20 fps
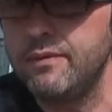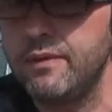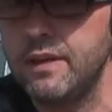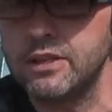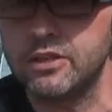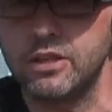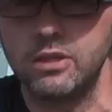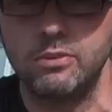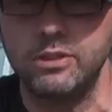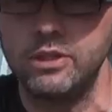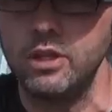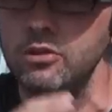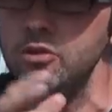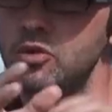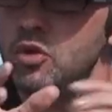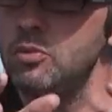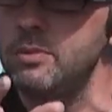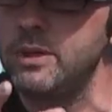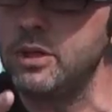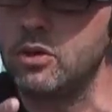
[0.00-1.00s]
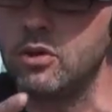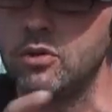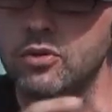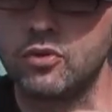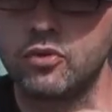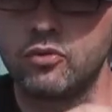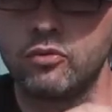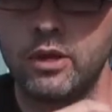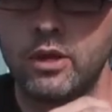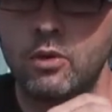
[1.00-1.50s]
we don't normally
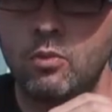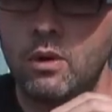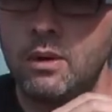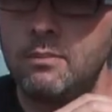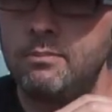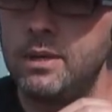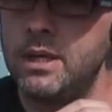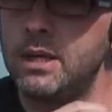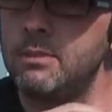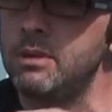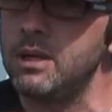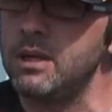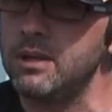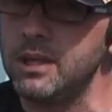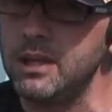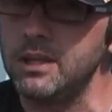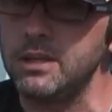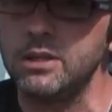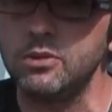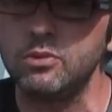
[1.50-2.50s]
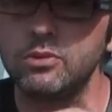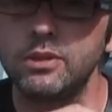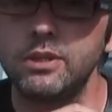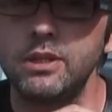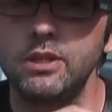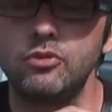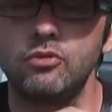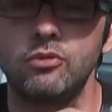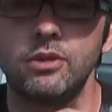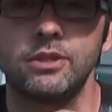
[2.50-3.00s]
concentrate on one beer, but I think this was
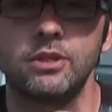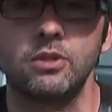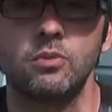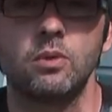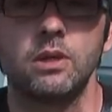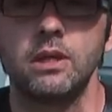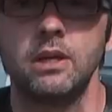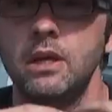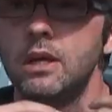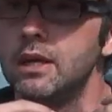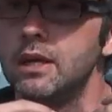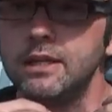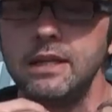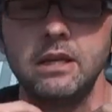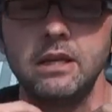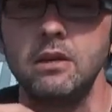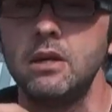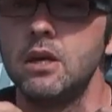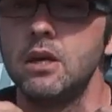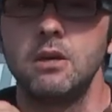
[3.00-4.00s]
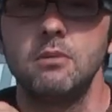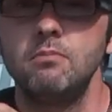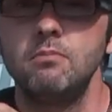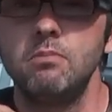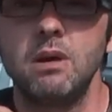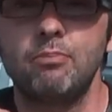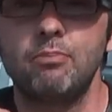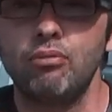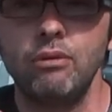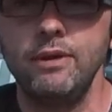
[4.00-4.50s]
an interesting one. Now,
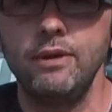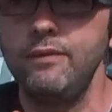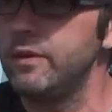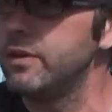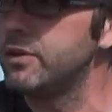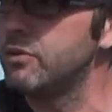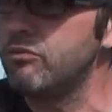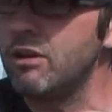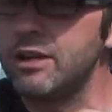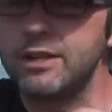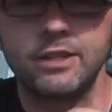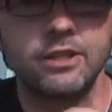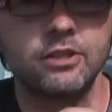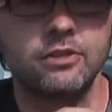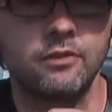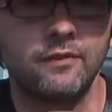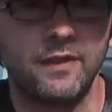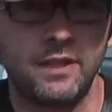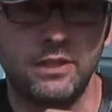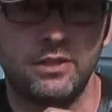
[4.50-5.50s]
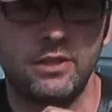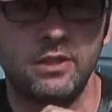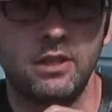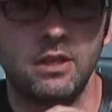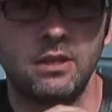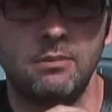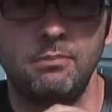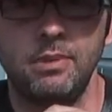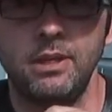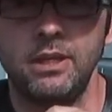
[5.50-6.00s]
my previous ratings of Innis and
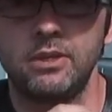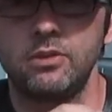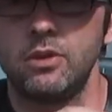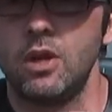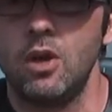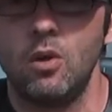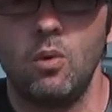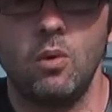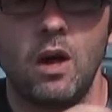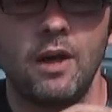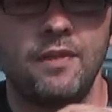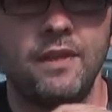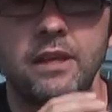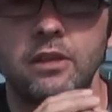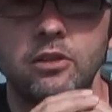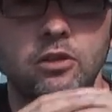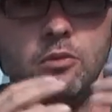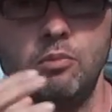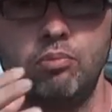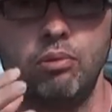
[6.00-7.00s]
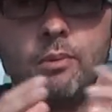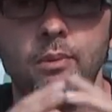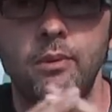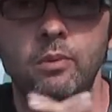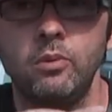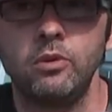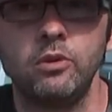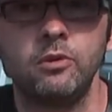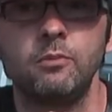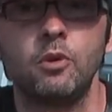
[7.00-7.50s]
Gunn beers, I think you
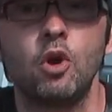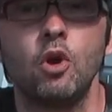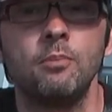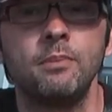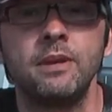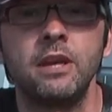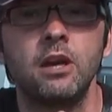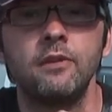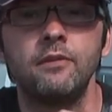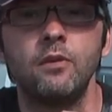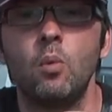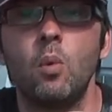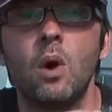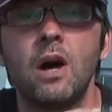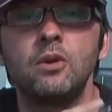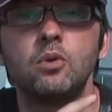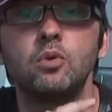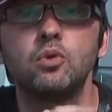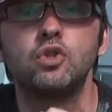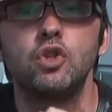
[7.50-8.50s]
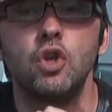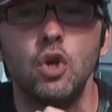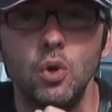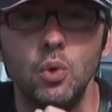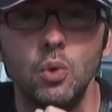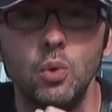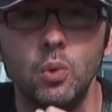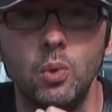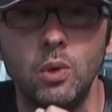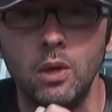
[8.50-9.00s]
probably wouldn't have got me over 1 or
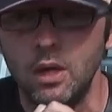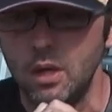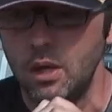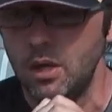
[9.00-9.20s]
2.